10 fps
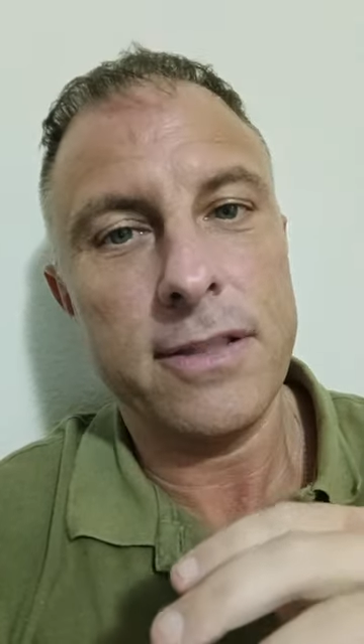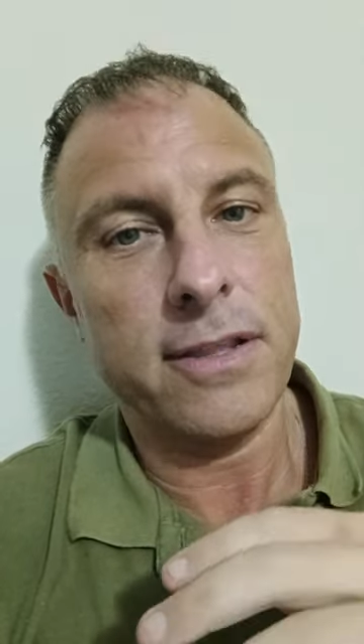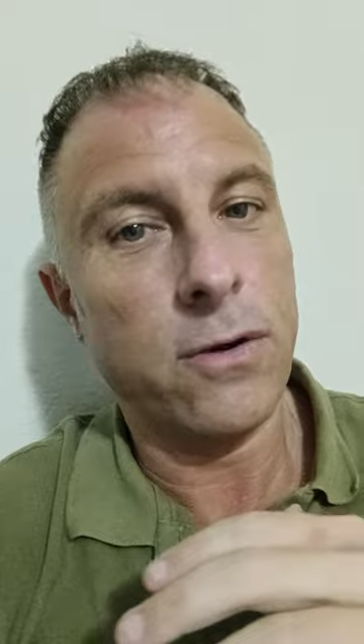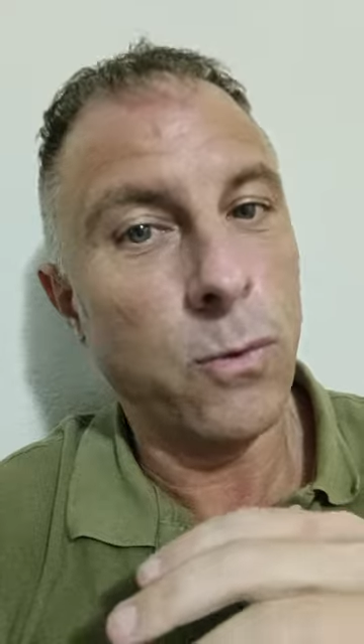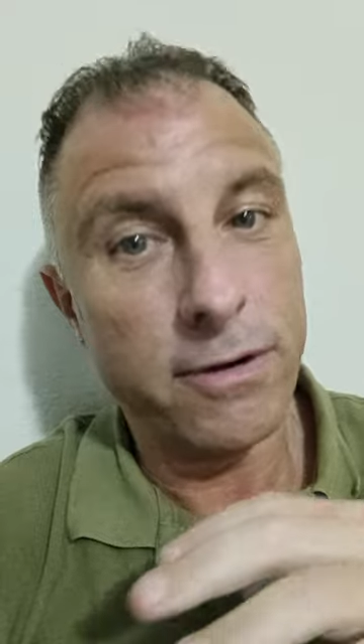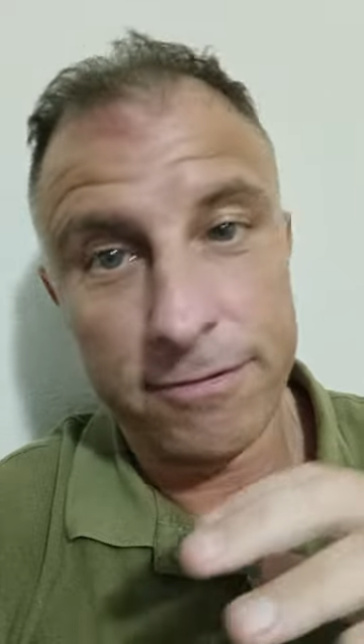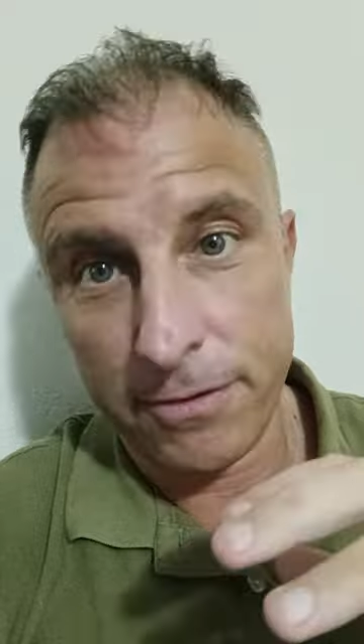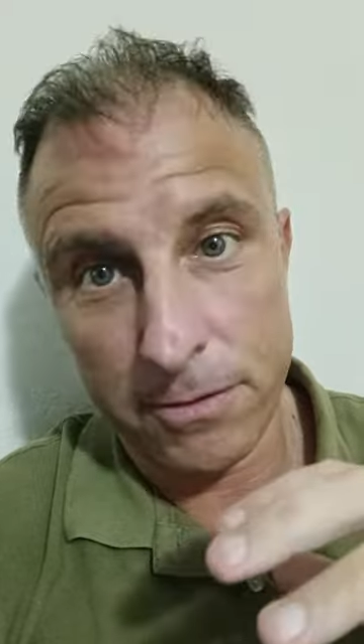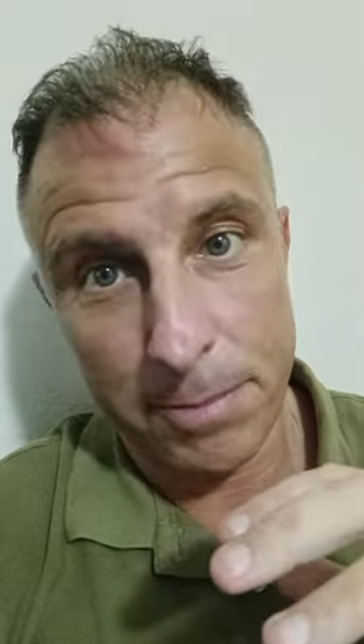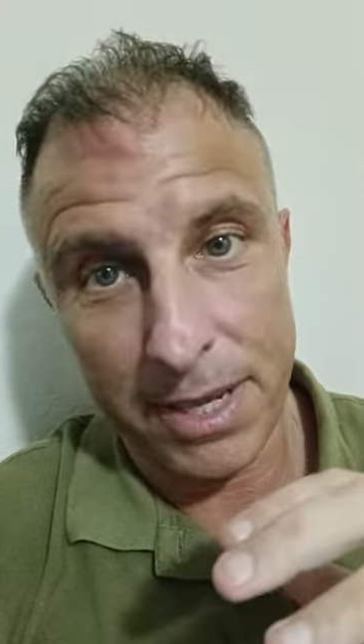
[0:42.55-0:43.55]
They don't want to
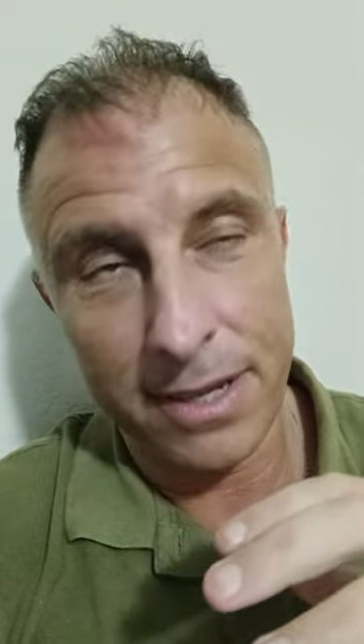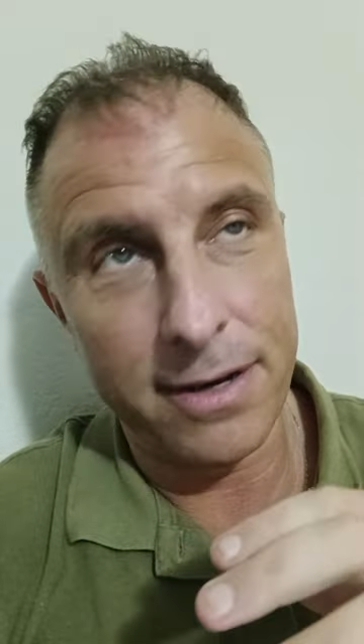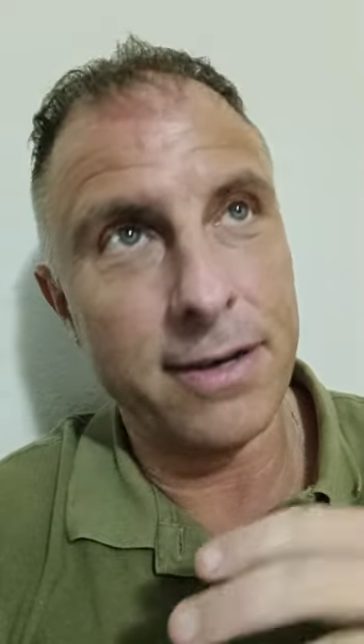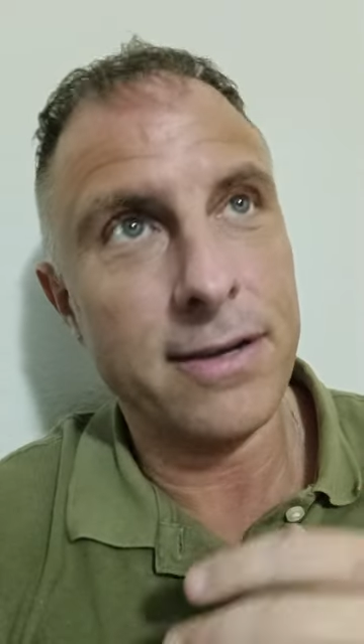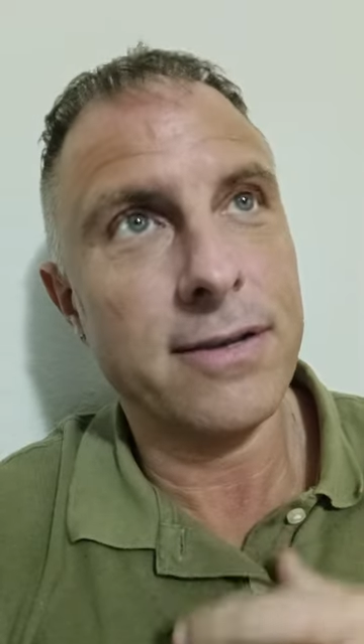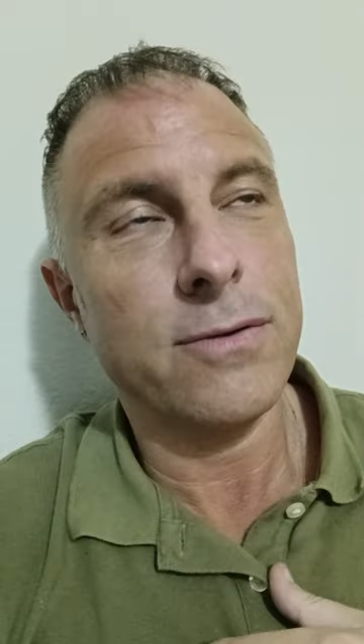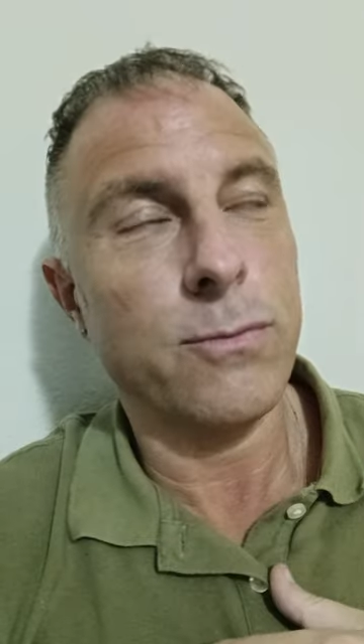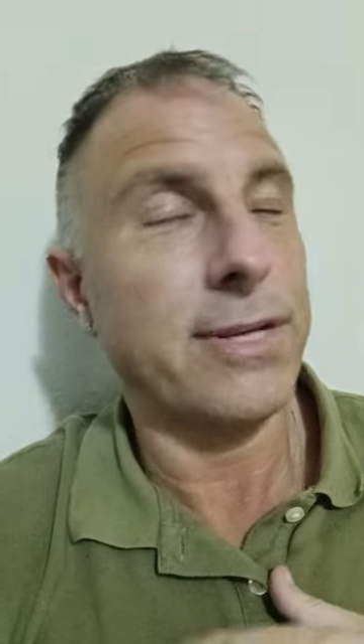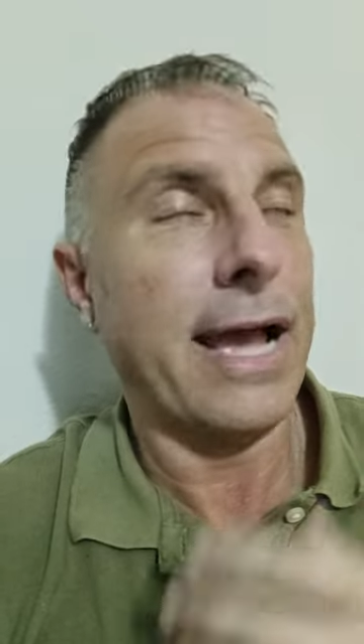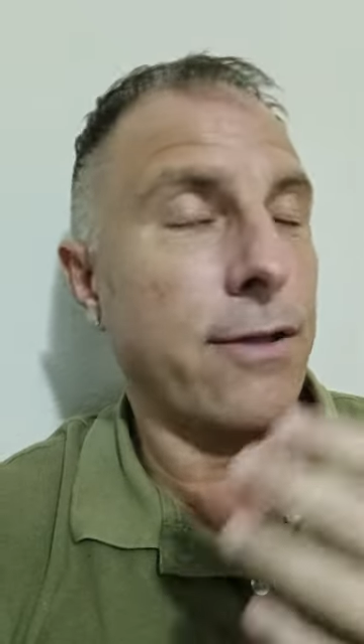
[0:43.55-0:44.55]
feel the pain.
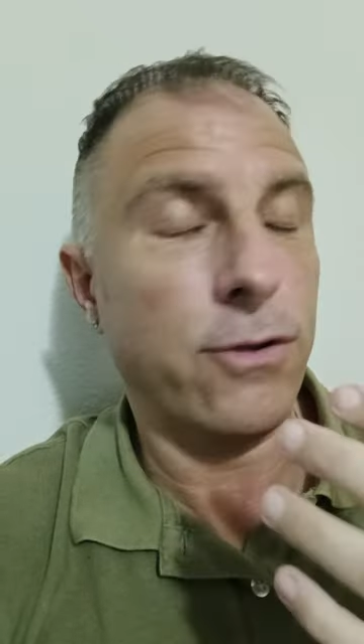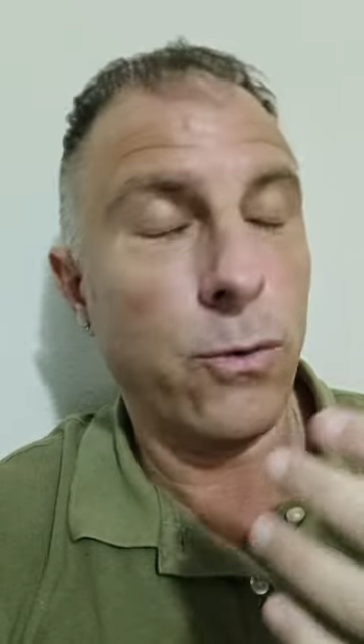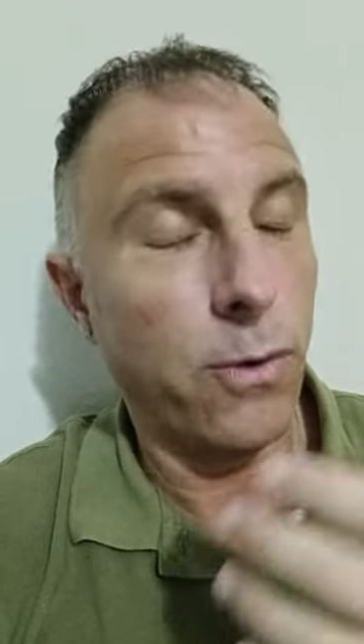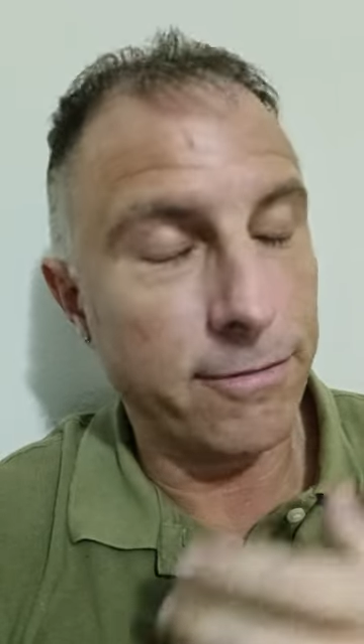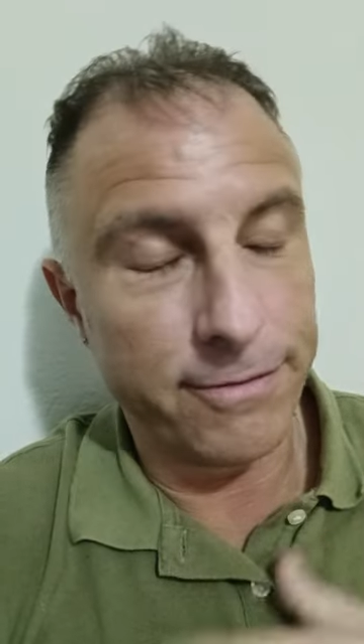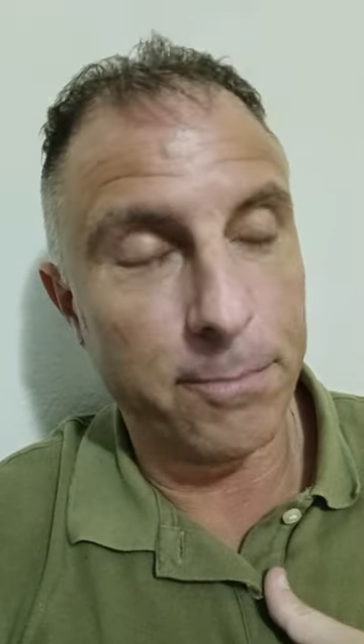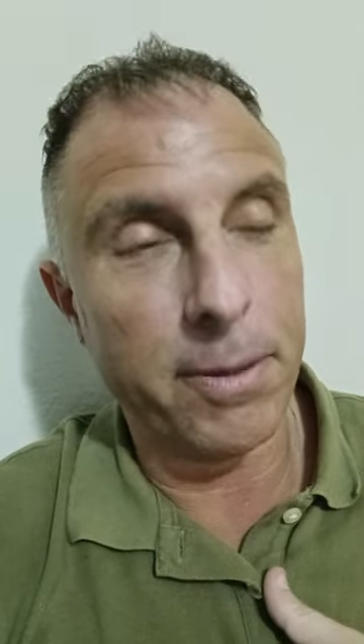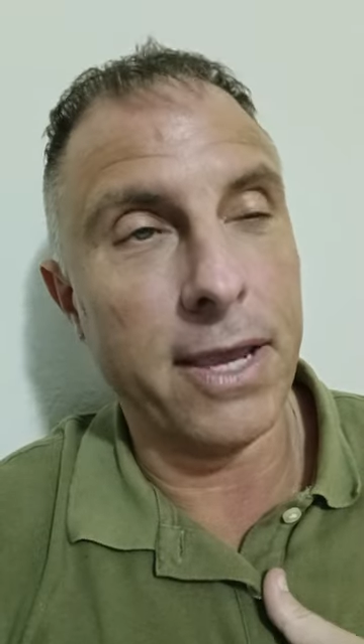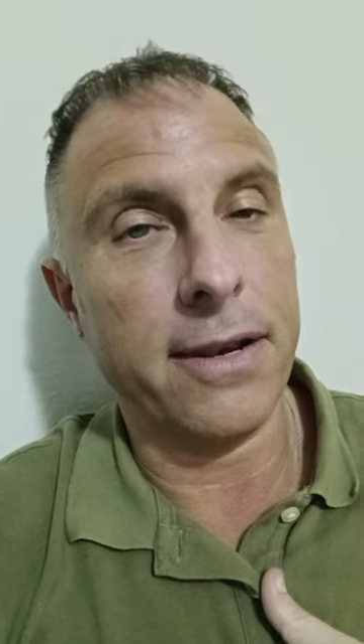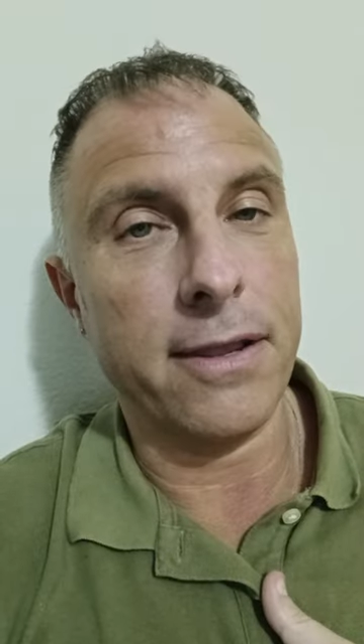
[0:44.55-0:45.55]
But yeah, you don't want to feel
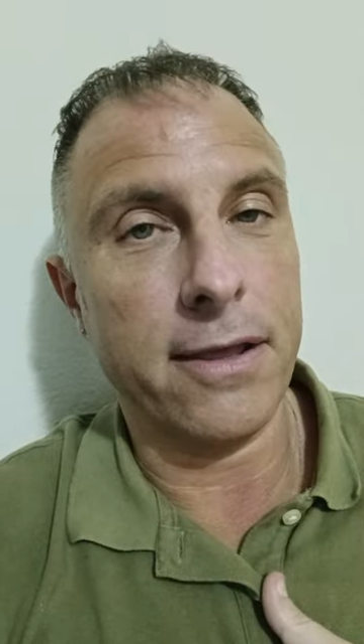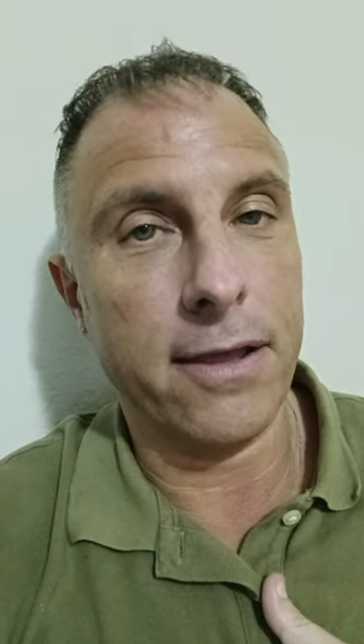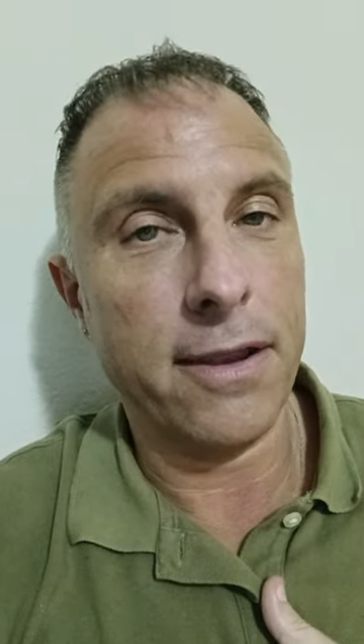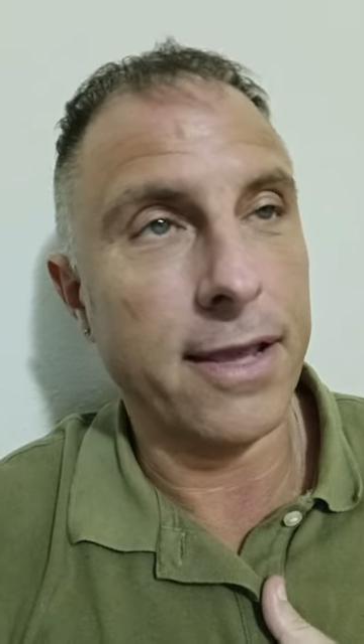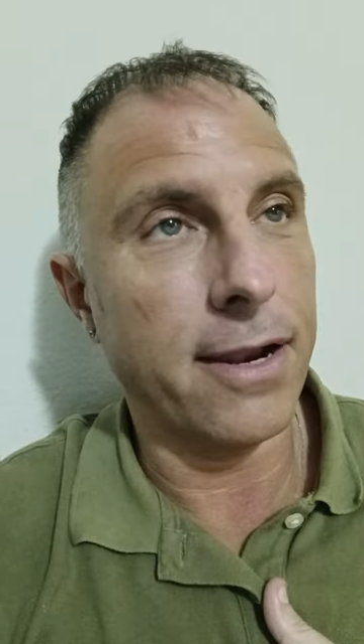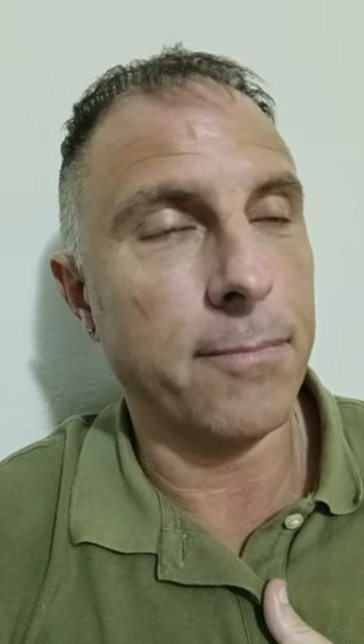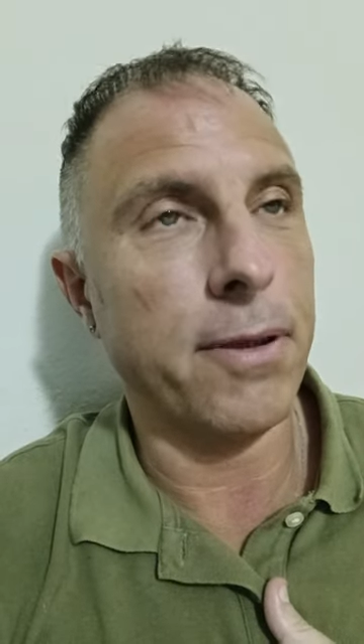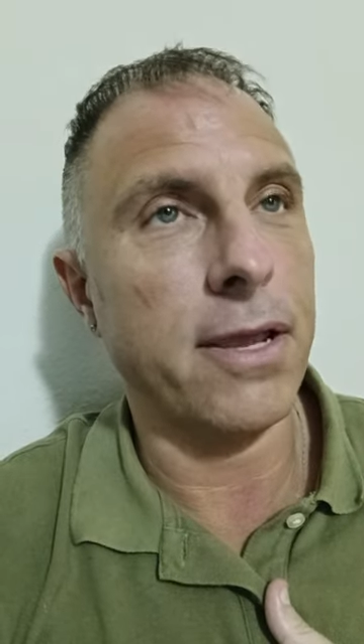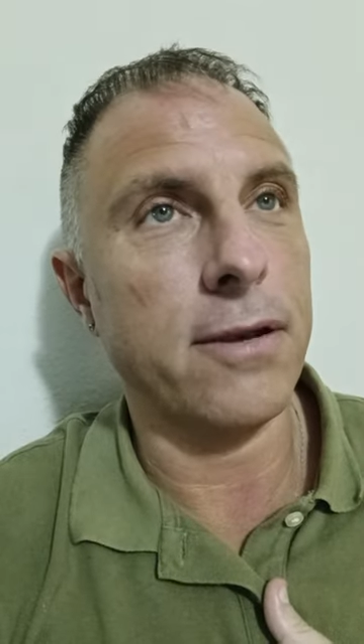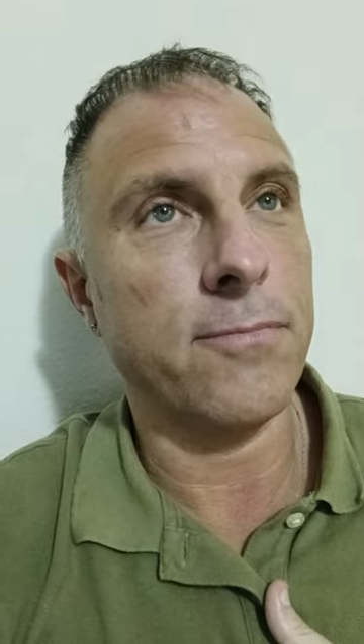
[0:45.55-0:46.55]
pain, any kind of
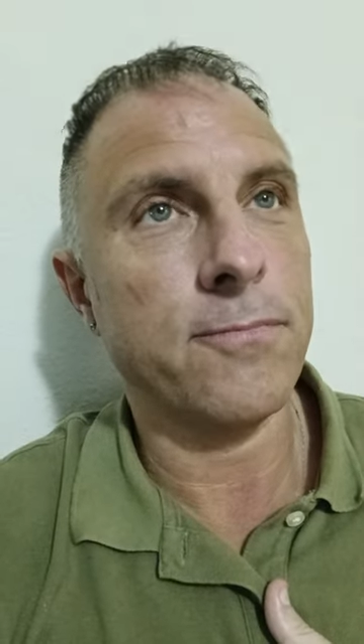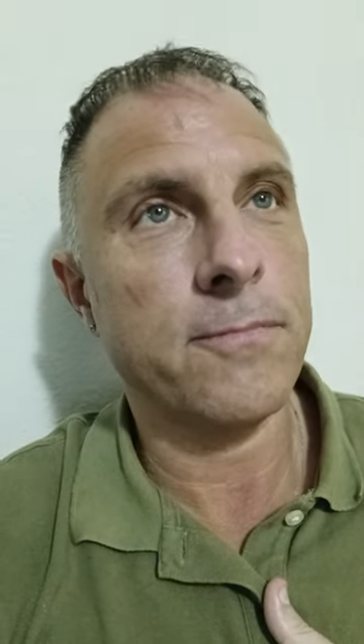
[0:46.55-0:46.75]
pain.